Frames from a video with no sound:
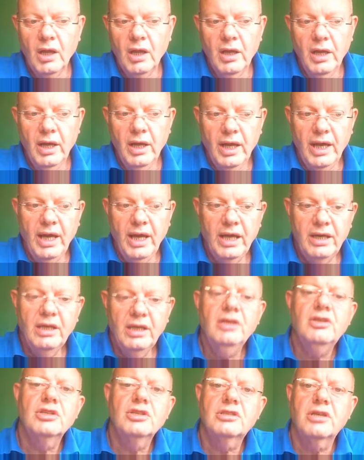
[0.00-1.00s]
And it
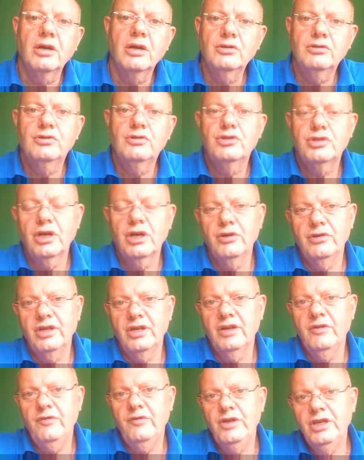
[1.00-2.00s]
just goes to show that
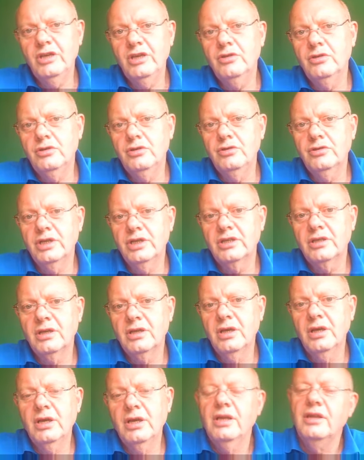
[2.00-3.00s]
if he could do it,
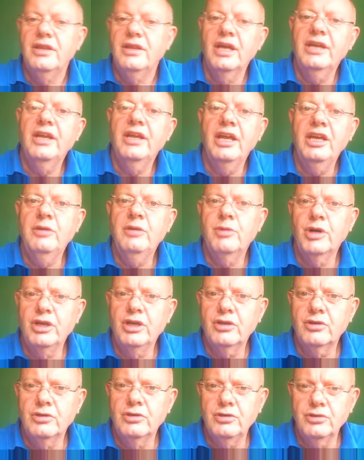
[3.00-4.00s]
then anybody
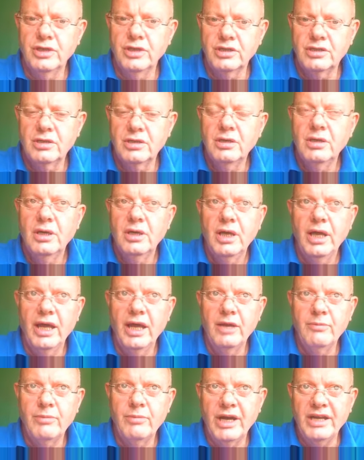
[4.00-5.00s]
could do it.
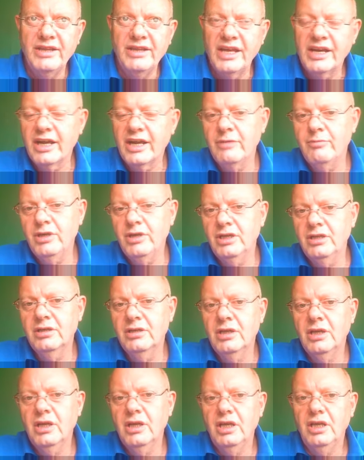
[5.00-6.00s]
And by that I mean,
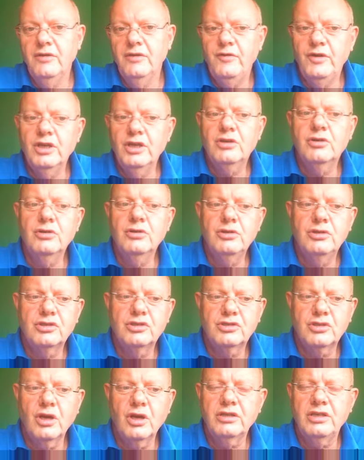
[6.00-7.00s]
if he could
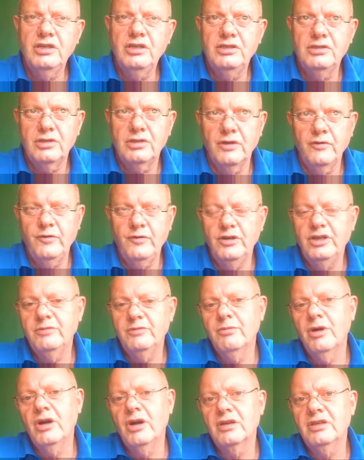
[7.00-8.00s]
start his affiliate
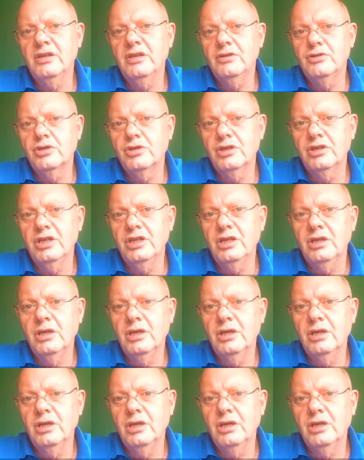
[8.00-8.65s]
marketing journey